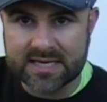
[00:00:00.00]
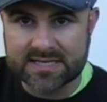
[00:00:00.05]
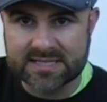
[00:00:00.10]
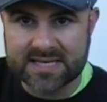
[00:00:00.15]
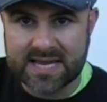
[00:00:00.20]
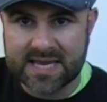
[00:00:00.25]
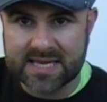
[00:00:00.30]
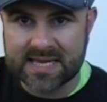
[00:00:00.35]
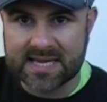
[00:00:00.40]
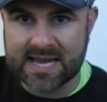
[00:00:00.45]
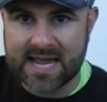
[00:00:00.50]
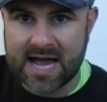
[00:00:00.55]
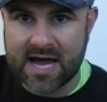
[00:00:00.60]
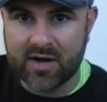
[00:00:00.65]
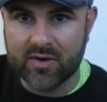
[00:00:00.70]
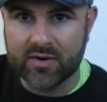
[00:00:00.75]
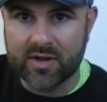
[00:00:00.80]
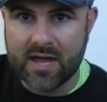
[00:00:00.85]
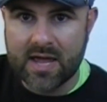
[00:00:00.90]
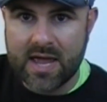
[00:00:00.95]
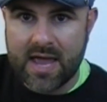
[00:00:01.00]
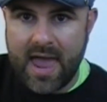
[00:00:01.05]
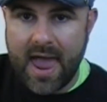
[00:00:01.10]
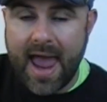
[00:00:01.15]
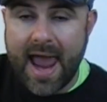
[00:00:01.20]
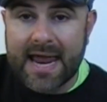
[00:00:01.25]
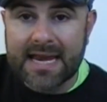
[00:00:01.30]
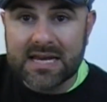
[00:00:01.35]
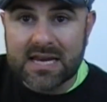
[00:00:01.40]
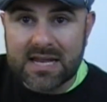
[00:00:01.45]
taking out
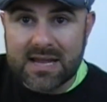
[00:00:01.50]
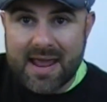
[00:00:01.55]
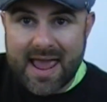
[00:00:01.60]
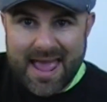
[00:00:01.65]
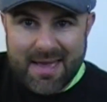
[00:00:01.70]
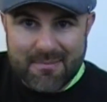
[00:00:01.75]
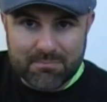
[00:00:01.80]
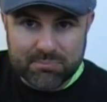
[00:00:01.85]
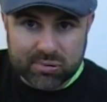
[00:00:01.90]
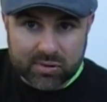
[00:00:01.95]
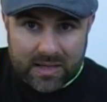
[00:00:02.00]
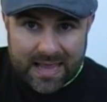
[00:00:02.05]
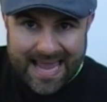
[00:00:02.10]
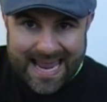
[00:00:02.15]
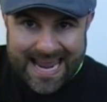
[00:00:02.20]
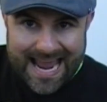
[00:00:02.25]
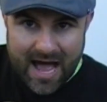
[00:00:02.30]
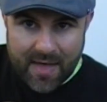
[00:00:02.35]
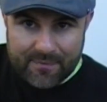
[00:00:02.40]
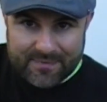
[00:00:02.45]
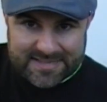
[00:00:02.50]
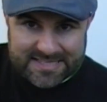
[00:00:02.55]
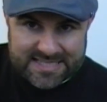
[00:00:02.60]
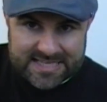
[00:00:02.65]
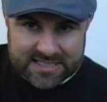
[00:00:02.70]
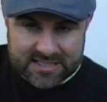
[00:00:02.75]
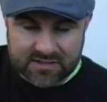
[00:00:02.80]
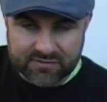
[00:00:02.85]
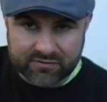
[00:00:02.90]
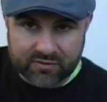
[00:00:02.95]
any play on the
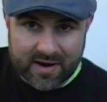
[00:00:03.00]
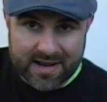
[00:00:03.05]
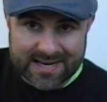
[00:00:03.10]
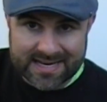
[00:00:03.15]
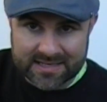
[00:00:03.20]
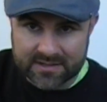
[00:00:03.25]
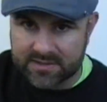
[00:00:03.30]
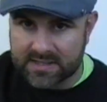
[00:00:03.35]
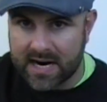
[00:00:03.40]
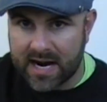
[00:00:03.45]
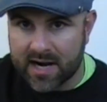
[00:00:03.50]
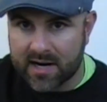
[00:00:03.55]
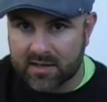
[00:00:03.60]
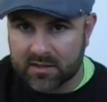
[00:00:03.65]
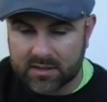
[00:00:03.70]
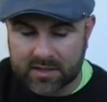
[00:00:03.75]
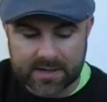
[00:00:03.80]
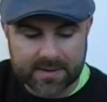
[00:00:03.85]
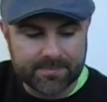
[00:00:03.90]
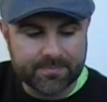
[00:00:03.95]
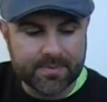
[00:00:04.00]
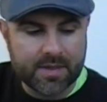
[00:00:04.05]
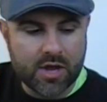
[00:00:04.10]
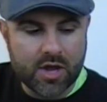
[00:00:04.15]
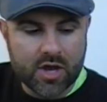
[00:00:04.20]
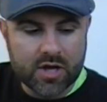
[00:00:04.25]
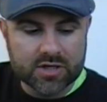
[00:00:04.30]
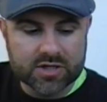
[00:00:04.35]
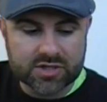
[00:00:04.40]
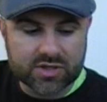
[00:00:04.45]
6th fret entirely.
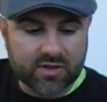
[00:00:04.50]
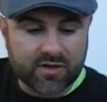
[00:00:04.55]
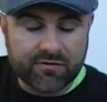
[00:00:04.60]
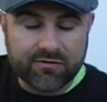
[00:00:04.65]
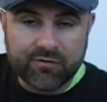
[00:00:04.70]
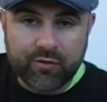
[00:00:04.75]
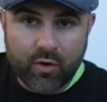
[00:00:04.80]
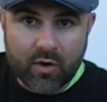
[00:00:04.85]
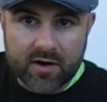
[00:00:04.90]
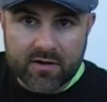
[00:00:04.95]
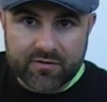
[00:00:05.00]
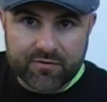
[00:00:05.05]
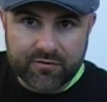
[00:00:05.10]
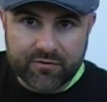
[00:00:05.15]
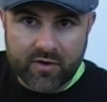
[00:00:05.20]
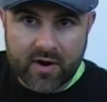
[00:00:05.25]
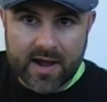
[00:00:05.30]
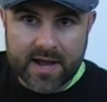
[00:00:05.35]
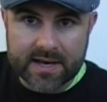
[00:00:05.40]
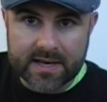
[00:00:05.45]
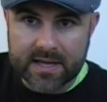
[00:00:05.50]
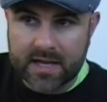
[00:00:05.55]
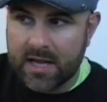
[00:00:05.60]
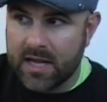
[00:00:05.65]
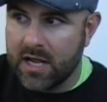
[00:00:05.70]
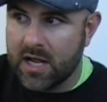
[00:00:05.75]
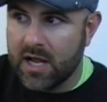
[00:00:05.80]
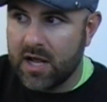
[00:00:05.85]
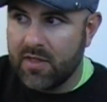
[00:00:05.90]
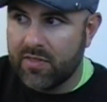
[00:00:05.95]
So the 4th fret,
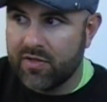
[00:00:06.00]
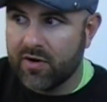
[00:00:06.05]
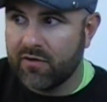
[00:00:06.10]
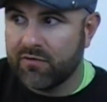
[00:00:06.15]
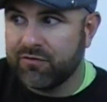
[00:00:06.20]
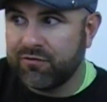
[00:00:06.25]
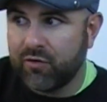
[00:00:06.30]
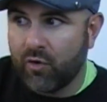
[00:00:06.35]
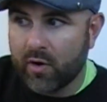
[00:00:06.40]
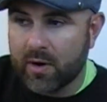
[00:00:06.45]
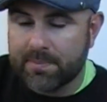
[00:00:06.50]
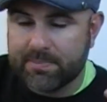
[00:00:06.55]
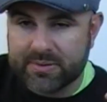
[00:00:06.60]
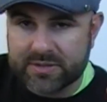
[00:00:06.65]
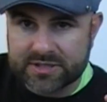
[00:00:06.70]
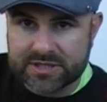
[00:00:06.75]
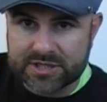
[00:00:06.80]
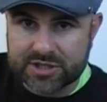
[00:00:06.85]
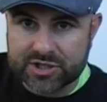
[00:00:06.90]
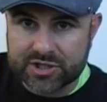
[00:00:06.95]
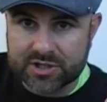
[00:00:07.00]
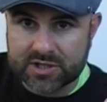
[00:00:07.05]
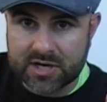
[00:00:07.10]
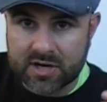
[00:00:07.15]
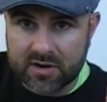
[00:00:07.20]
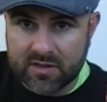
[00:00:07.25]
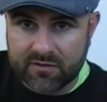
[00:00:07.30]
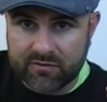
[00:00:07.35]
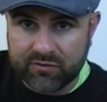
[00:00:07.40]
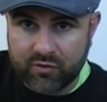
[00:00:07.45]
the 4 position
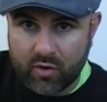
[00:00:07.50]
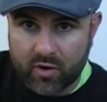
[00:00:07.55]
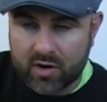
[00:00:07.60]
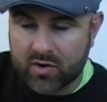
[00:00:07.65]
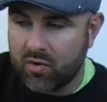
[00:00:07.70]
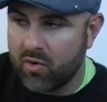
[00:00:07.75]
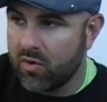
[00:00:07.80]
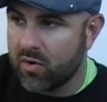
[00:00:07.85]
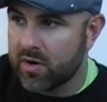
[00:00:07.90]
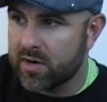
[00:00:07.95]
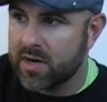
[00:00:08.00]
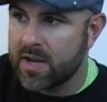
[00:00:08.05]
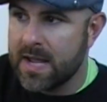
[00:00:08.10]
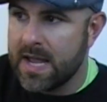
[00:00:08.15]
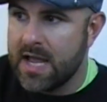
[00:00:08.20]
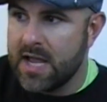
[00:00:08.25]
here, the 4 chord,